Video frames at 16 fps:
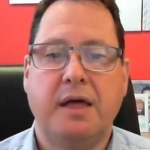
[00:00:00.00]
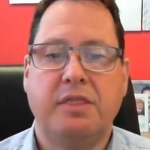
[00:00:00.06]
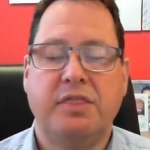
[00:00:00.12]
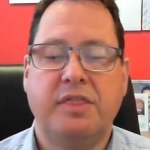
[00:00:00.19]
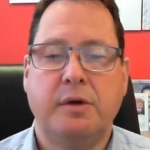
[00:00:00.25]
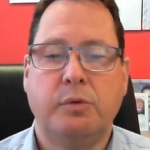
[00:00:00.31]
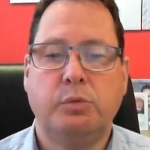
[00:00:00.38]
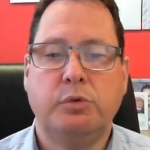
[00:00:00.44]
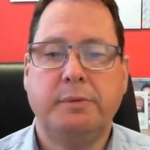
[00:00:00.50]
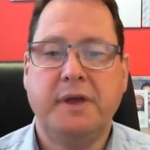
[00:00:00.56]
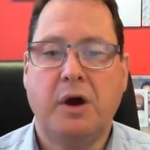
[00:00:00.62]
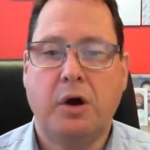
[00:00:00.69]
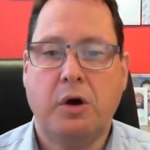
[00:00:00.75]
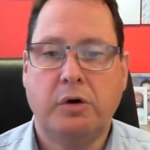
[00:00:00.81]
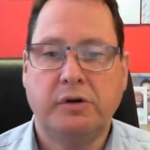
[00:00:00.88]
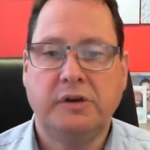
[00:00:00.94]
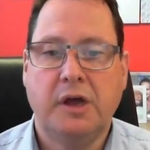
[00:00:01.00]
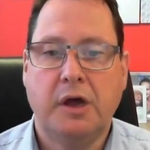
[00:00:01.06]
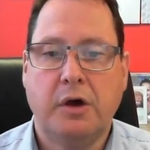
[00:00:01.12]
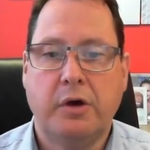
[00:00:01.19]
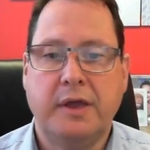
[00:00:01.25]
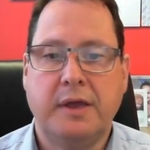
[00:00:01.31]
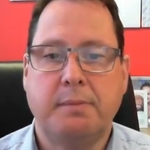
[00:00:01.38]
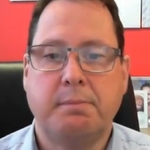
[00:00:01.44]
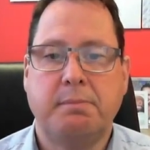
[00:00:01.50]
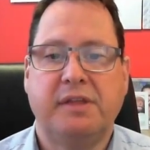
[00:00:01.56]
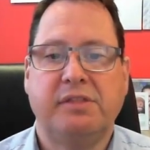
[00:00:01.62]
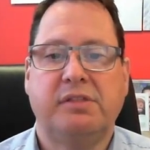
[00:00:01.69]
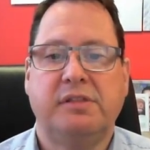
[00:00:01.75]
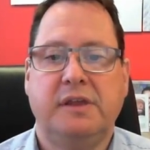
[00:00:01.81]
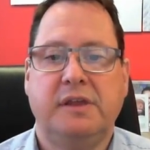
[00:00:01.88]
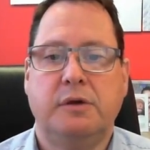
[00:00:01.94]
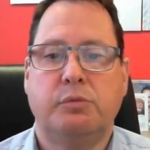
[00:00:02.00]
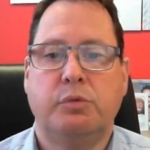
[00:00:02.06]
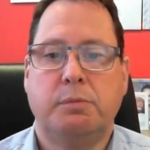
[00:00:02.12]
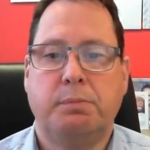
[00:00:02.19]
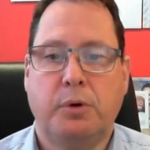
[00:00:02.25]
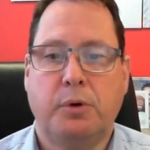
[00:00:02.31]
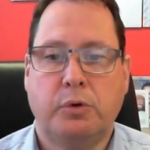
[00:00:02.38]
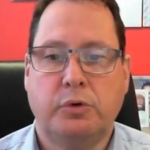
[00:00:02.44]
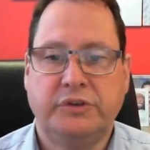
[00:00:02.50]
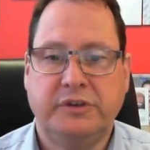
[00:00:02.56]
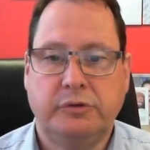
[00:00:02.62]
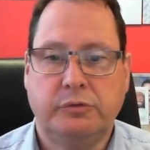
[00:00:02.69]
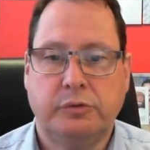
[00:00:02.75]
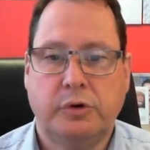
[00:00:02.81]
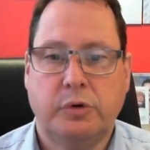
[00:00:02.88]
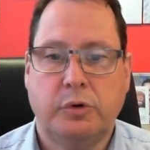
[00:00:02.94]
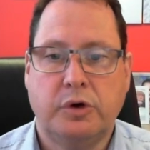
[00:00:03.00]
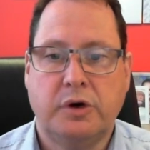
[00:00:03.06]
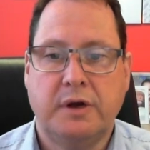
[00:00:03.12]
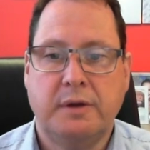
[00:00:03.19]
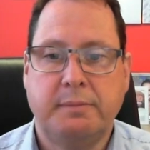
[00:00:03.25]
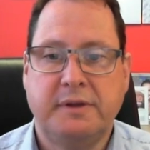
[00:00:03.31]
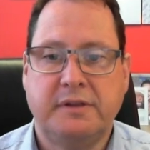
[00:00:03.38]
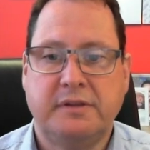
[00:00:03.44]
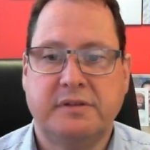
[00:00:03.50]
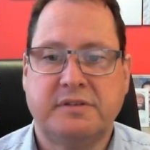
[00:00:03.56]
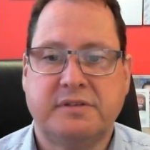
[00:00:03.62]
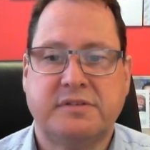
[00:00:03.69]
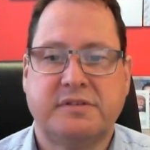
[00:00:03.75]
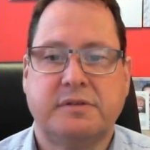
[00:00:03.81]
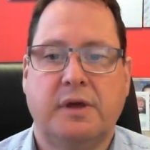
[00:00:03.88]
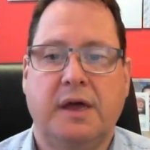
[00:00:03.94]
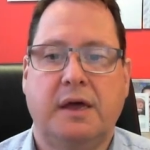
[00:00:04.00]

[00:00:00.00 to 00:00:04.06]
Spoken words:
There will be ongoing monthly reporting requirements,